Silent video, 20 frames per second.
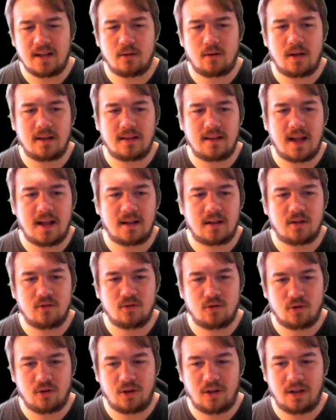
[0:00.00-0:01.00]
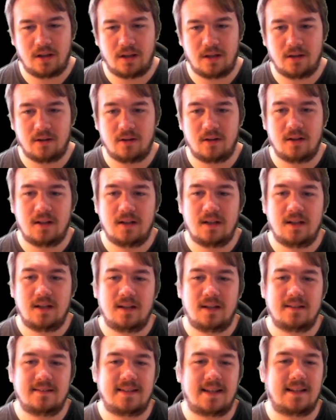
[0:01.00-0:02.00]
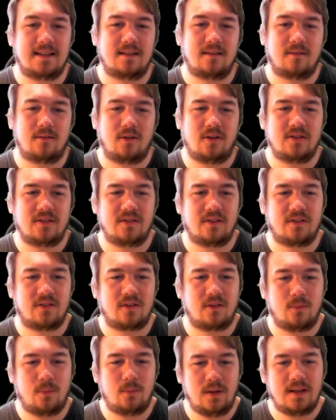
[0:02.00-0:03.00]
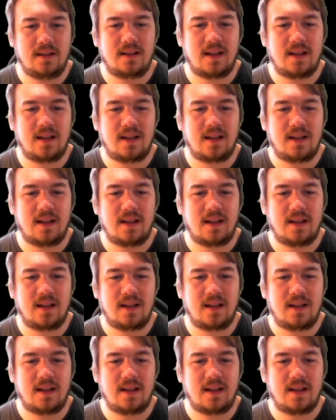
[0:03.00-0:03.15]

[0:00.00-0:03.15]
You can take the rook here, then for instance queen